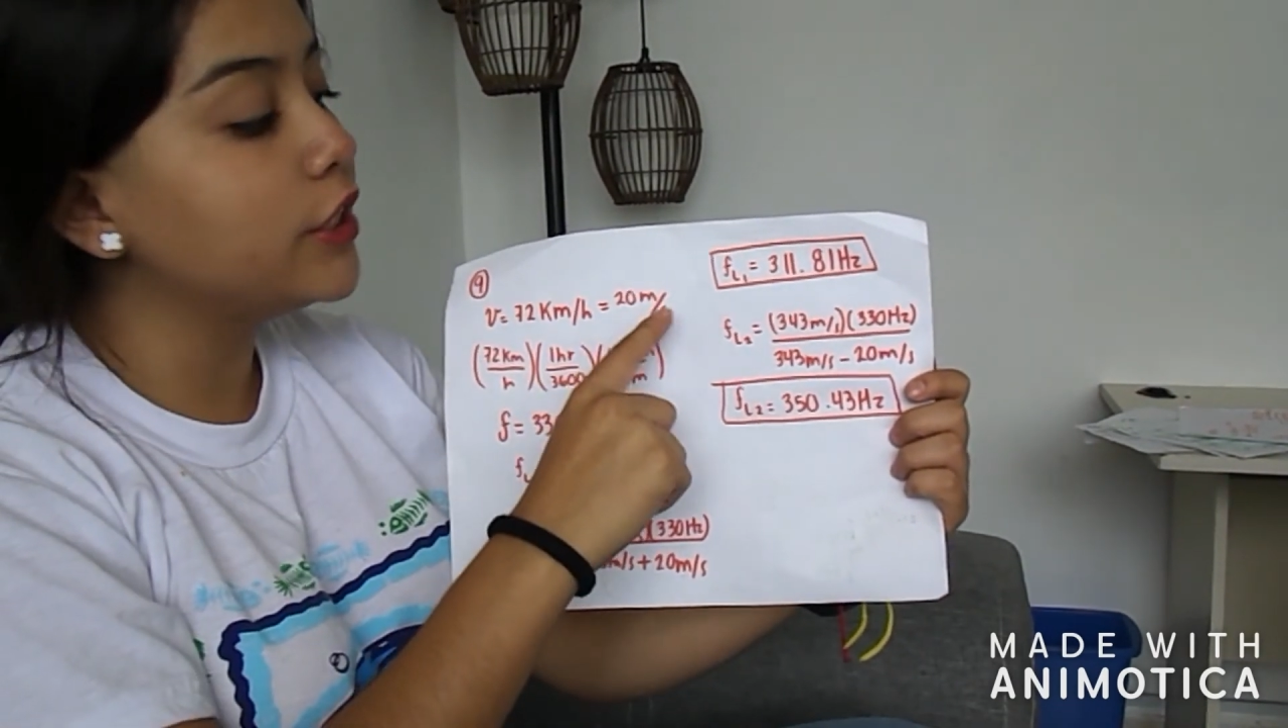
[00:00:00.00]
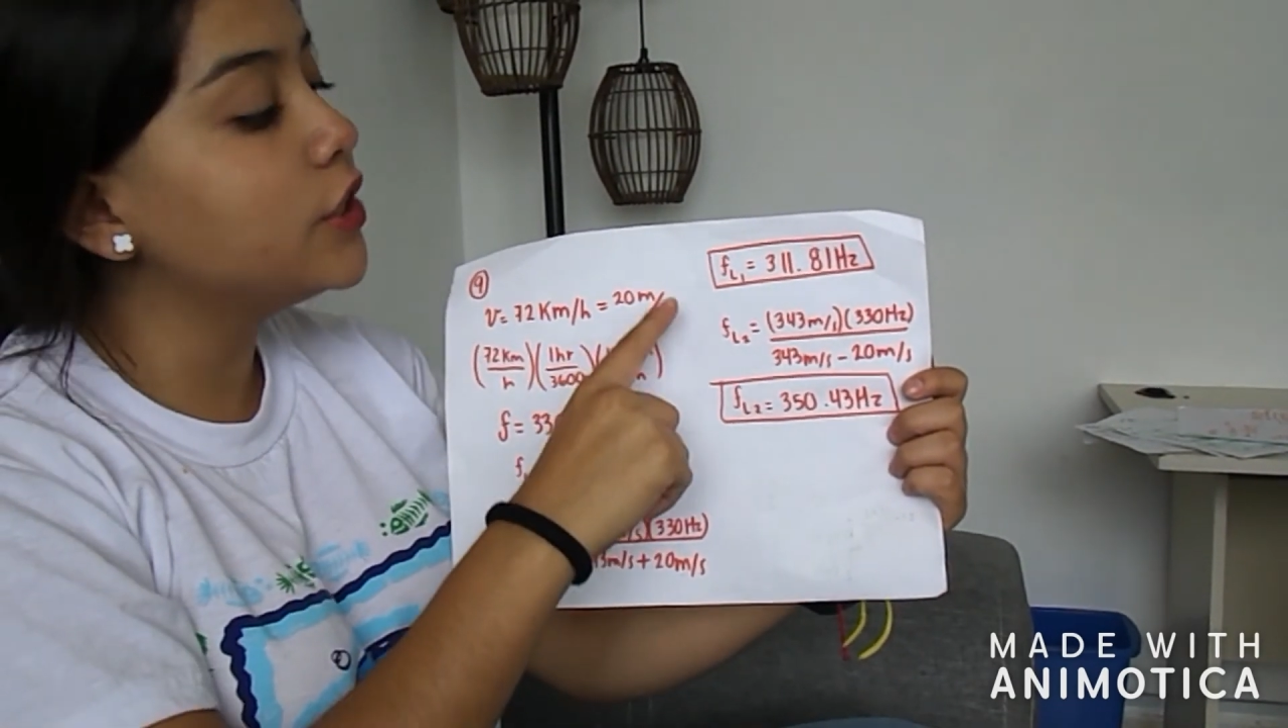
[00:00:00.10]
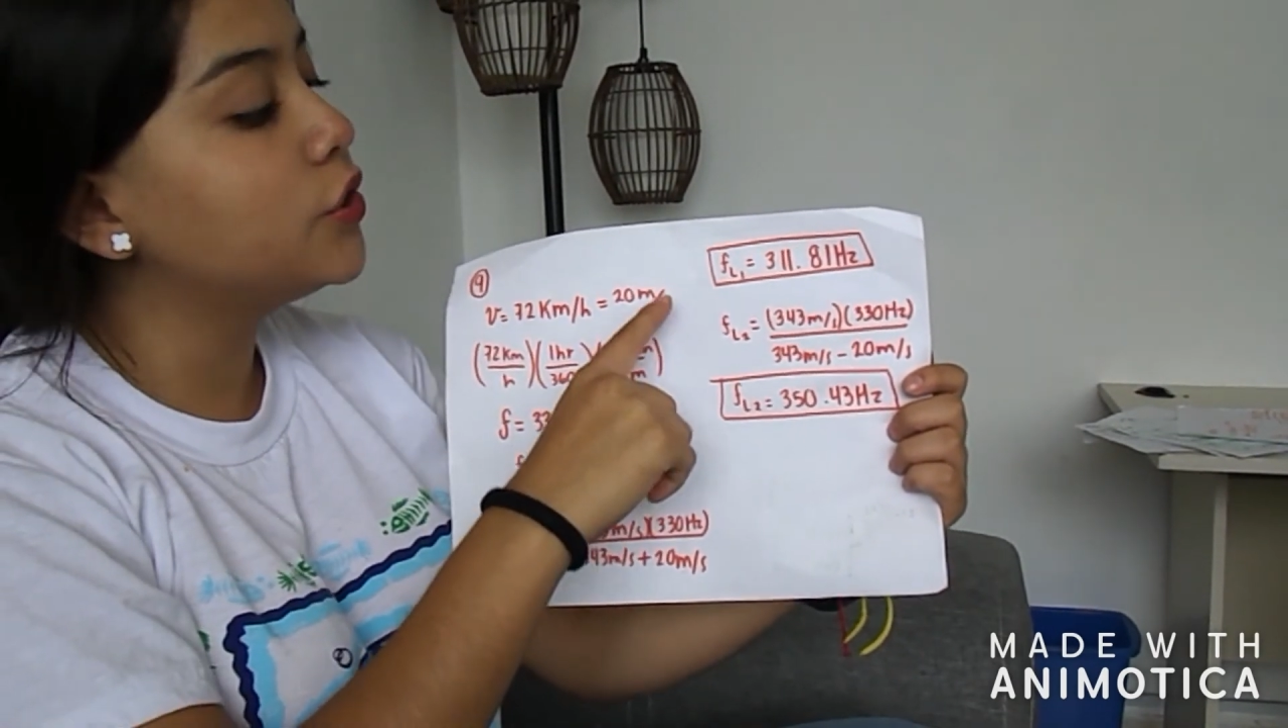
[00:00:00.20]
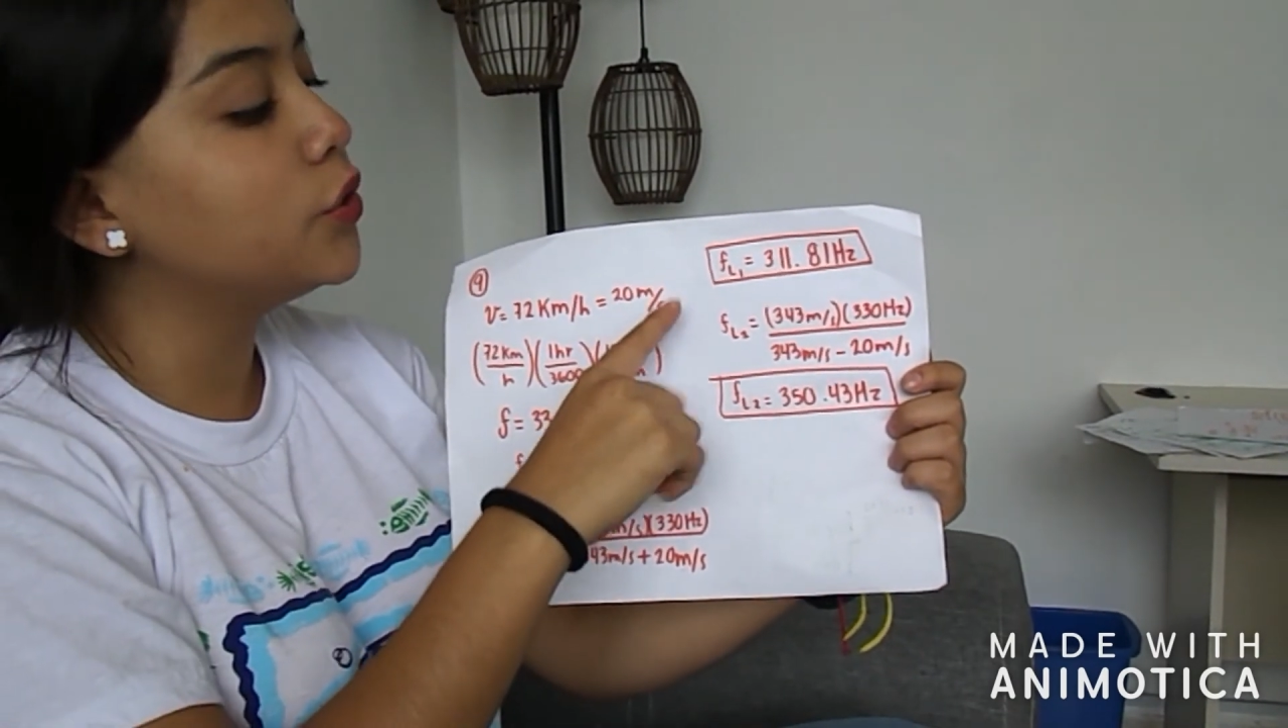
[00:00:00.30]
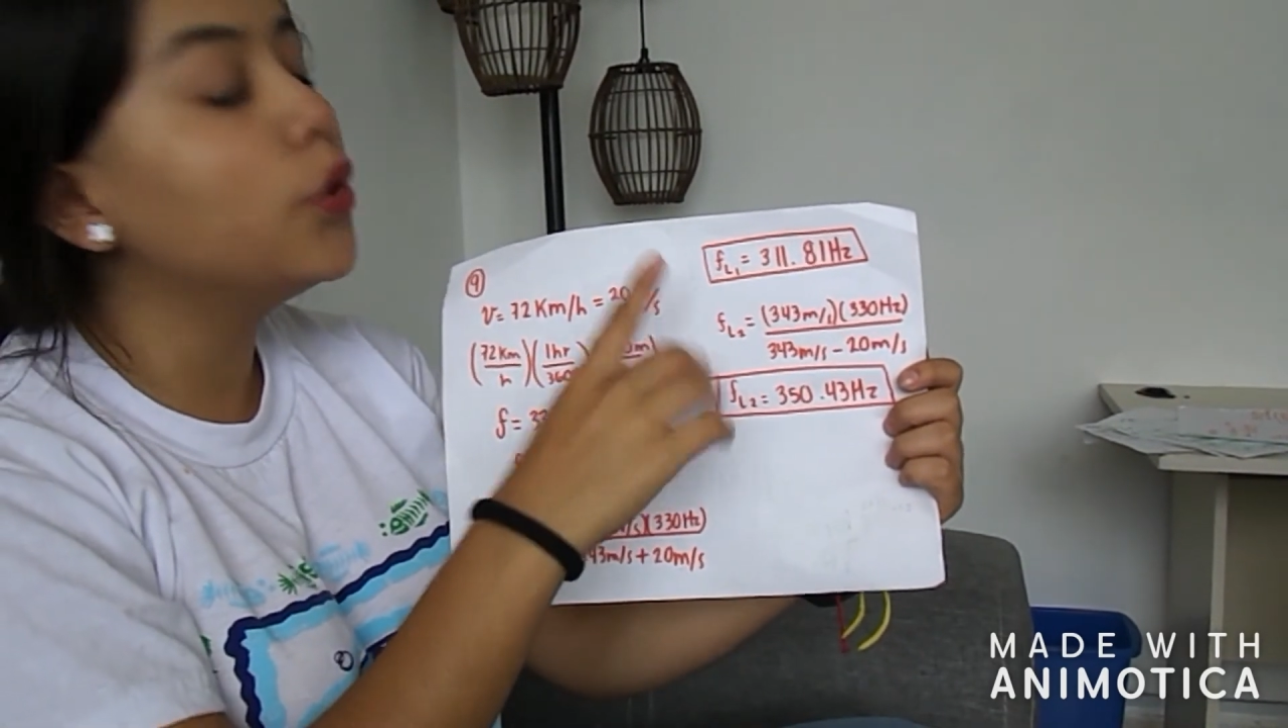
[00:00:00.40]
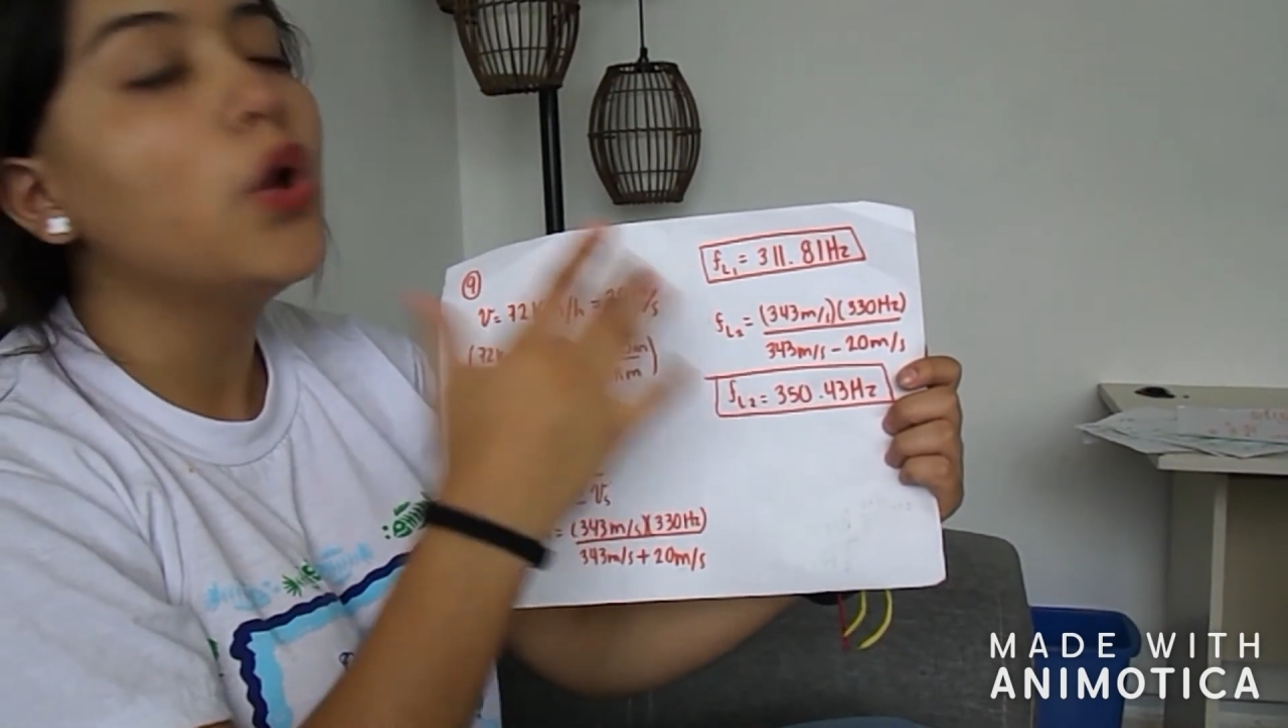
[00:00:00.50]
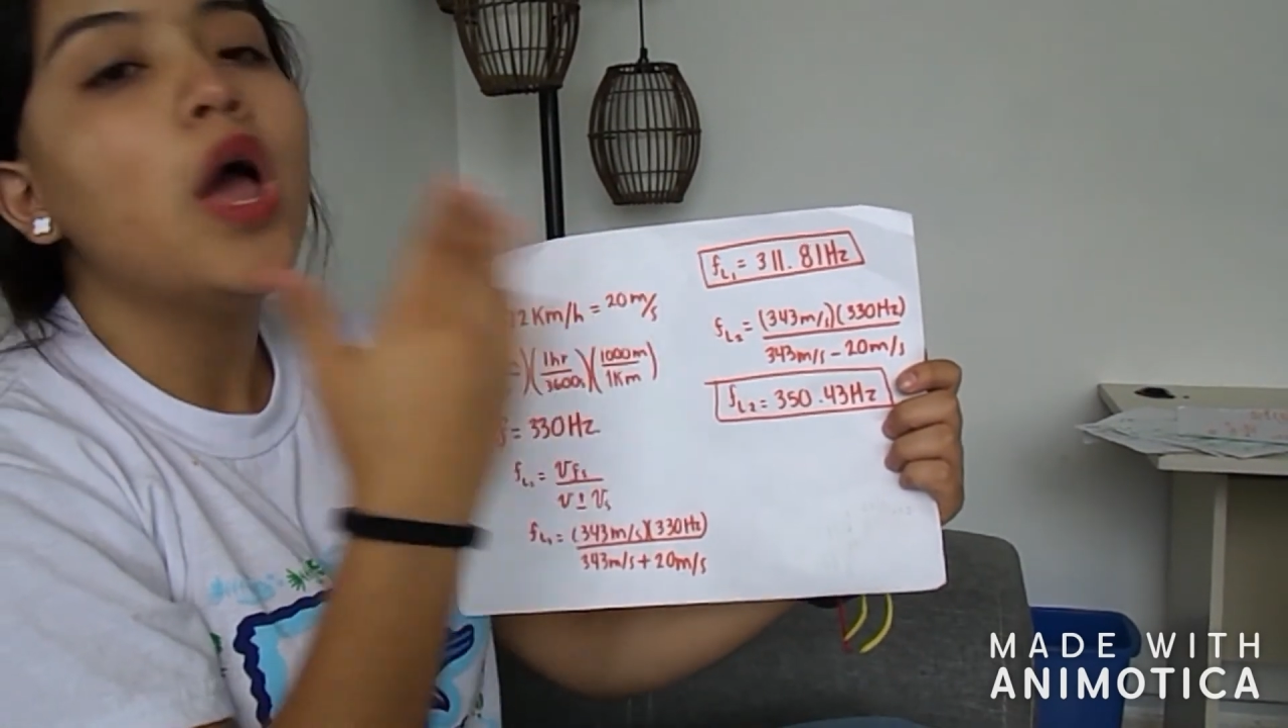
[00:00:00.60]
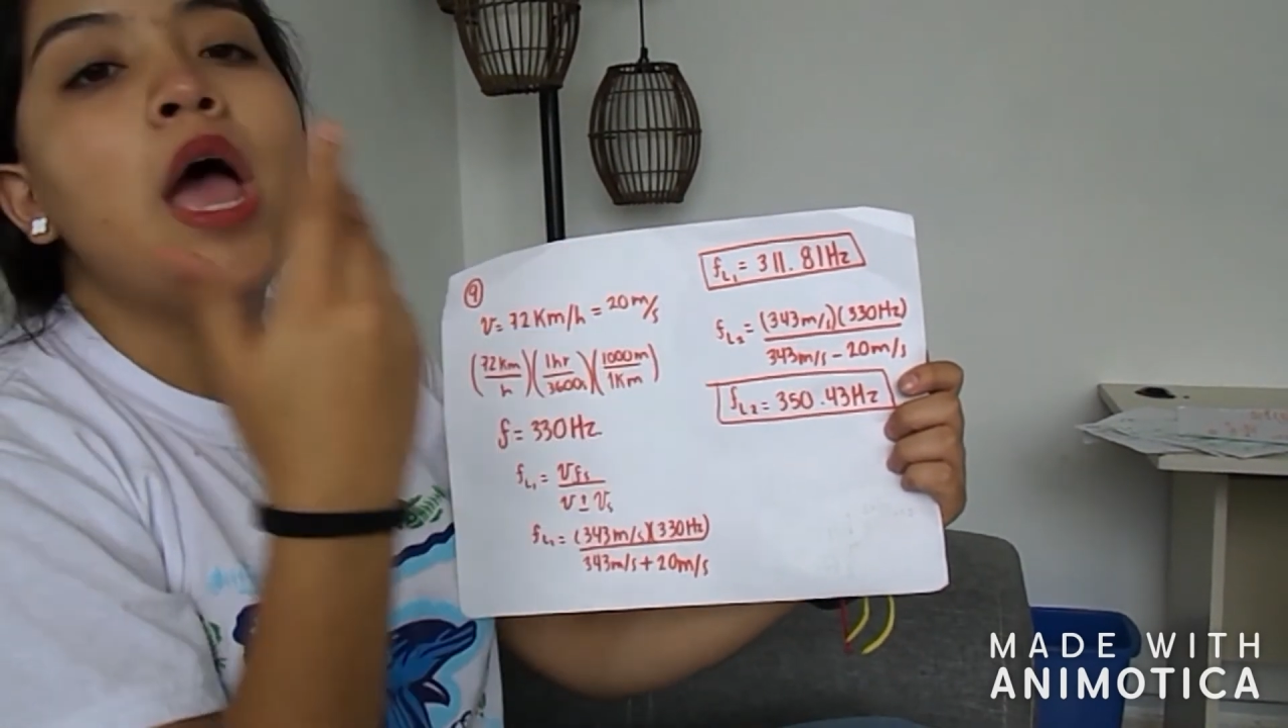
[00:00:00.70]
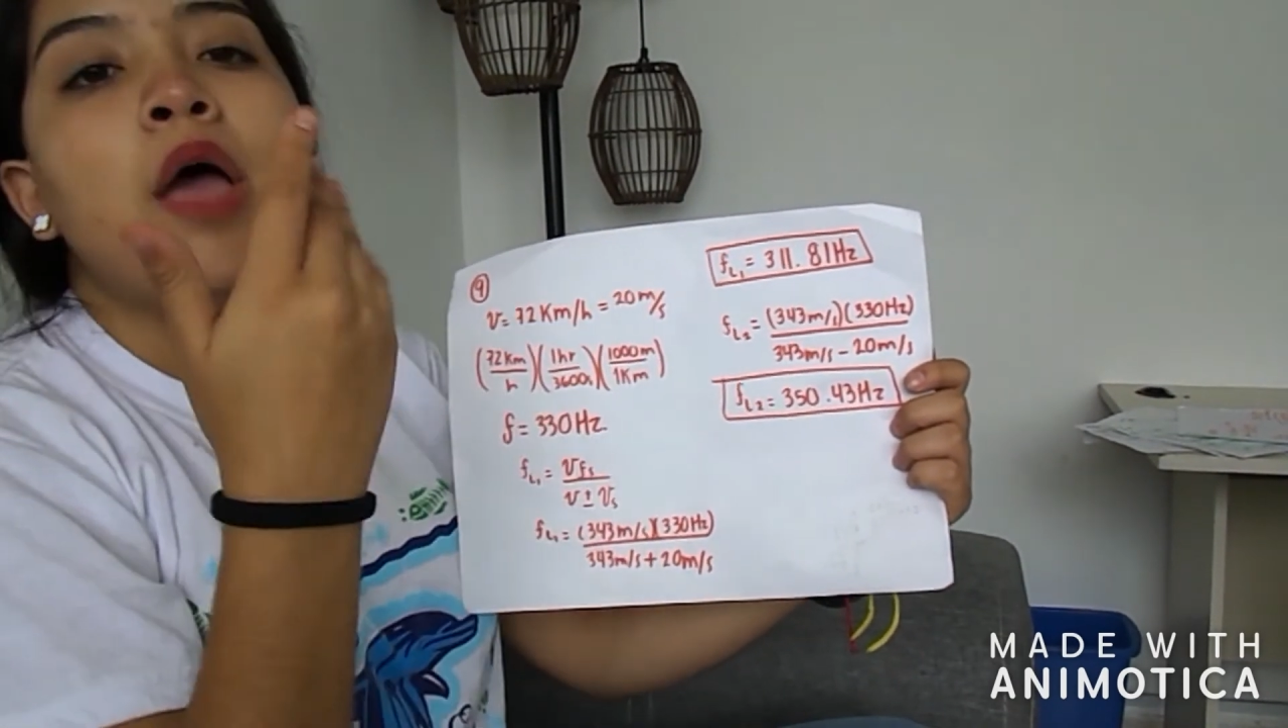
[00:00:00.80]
change it to